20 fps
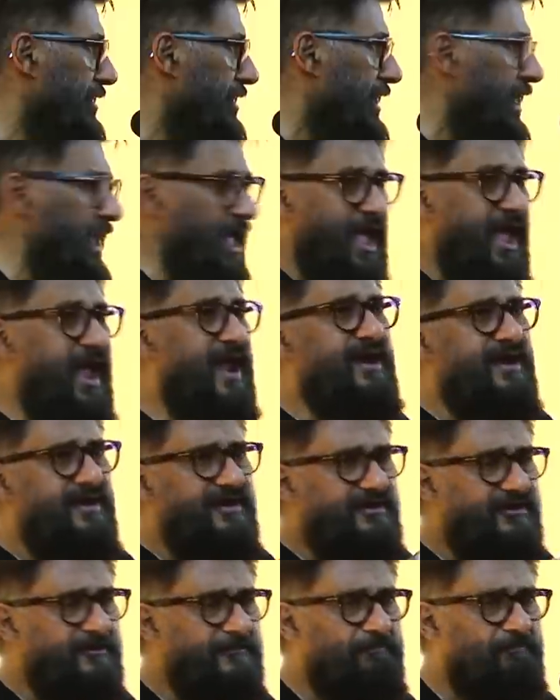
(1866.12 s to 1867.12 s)

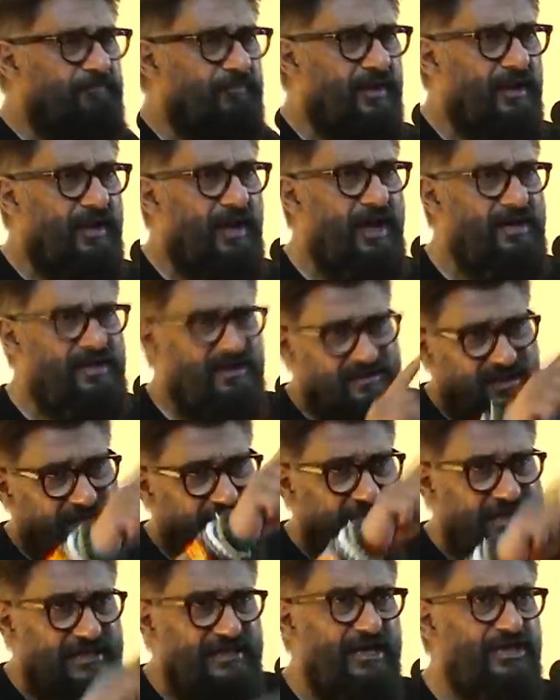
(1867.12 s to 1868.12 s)
And another
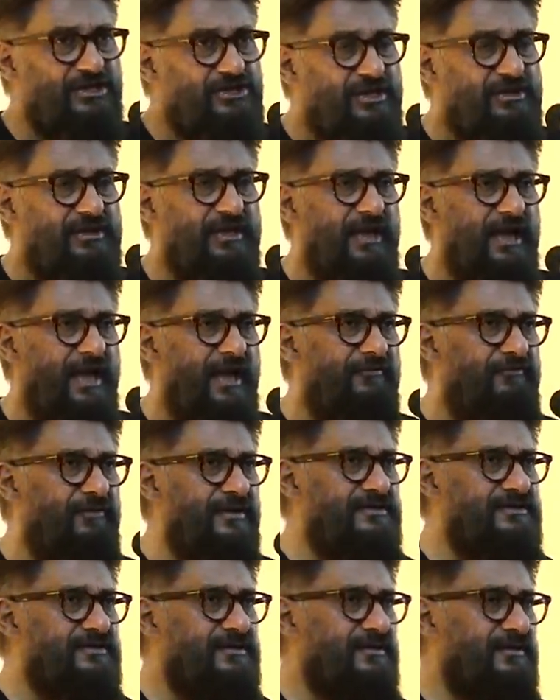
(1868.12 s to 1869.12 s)
allegation they have
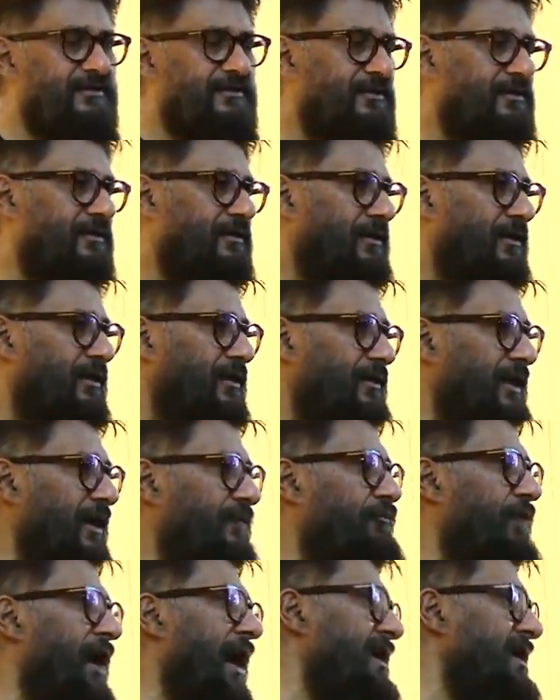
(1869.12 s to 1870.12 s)
is that
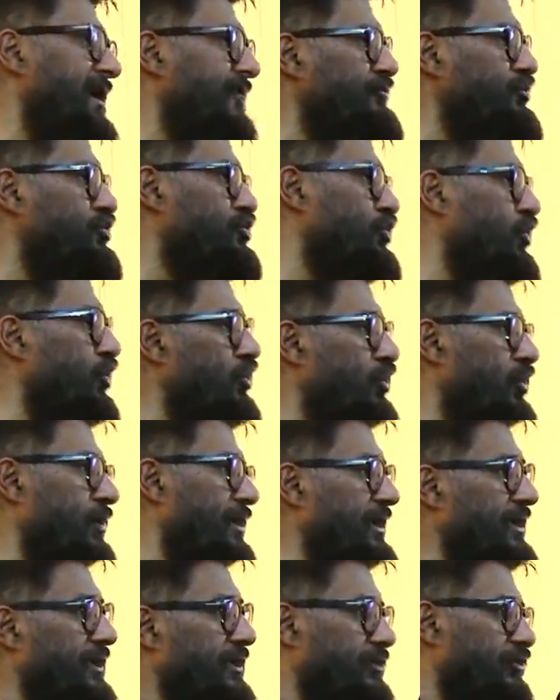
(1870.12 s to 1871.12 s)
why have you shown
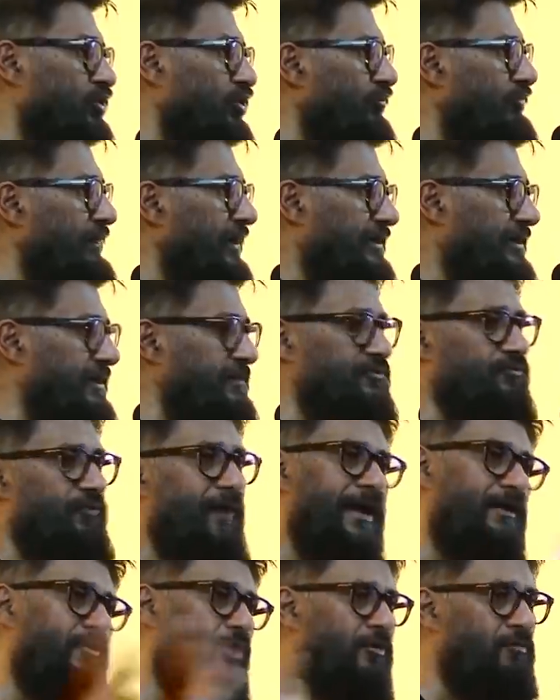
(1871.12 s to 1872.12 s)
only Hindu victims,
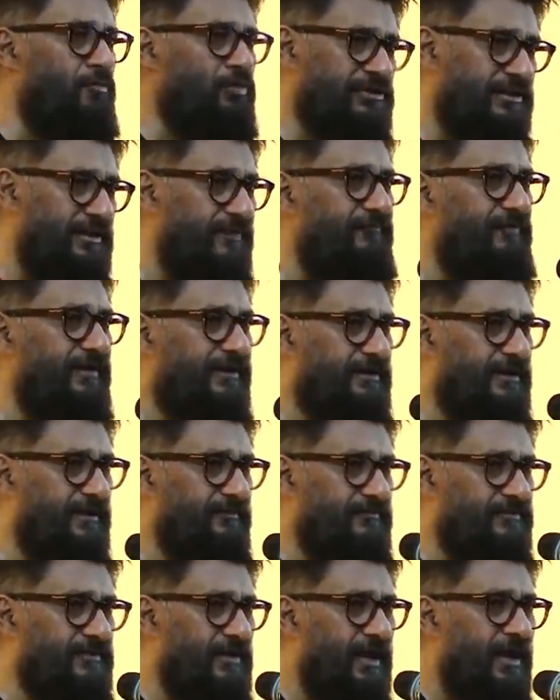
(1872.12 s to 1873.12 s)
why not Muslim
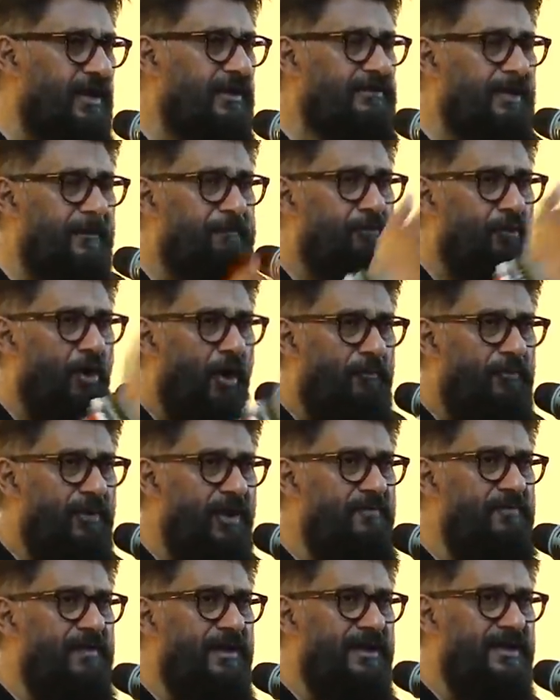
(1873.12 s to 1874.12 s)
victims? The
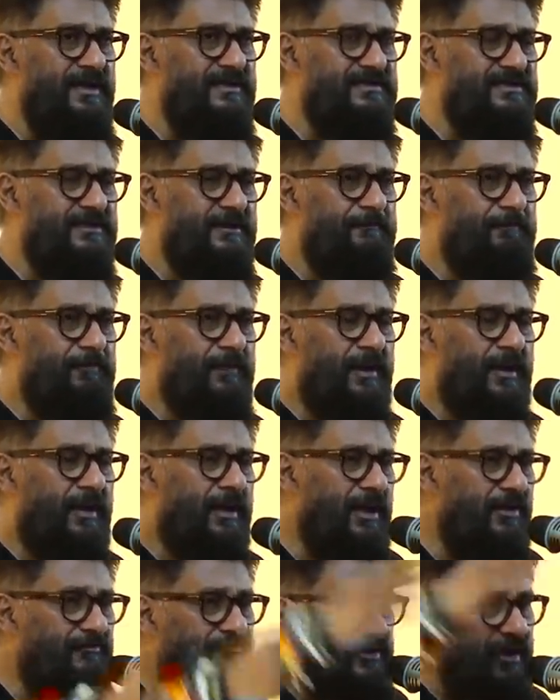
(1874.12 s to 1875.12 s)
problem is,
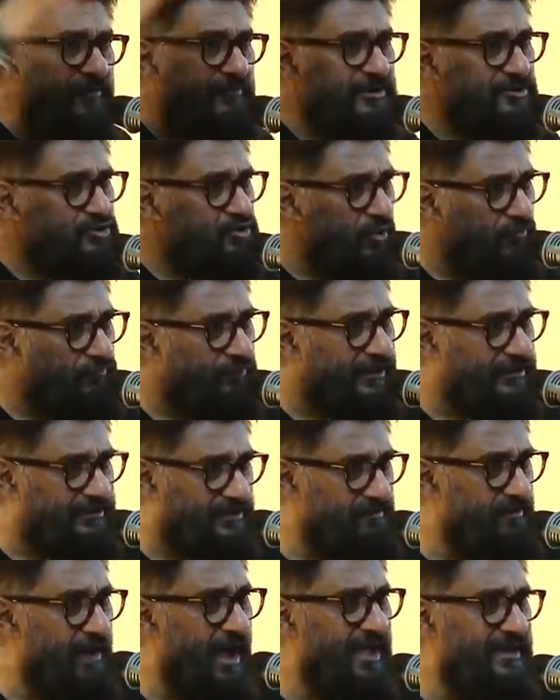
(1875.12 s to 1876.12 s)
if they were so
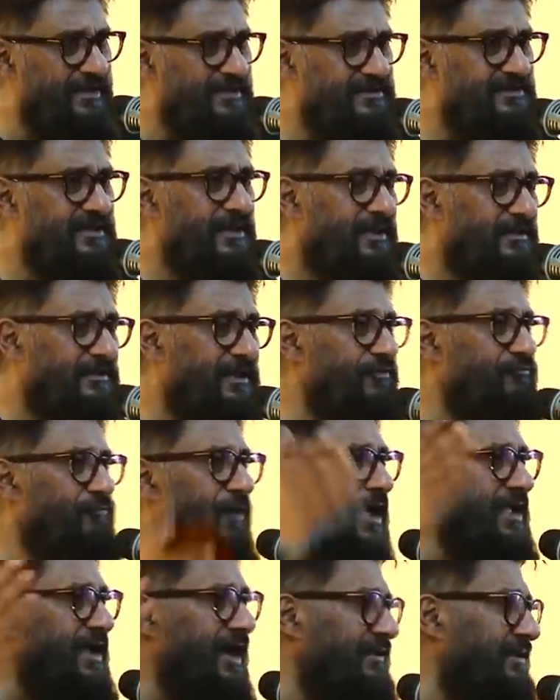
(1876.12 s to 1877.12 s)
victimized, then
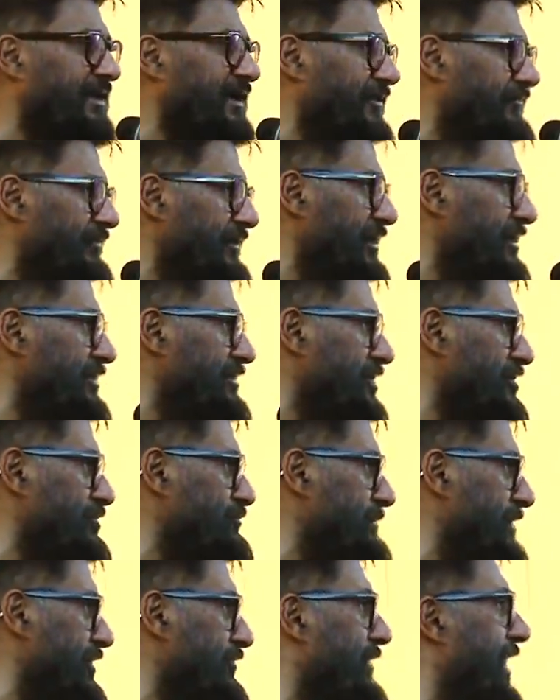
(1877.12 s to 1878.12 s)
why are they living in Kashmir?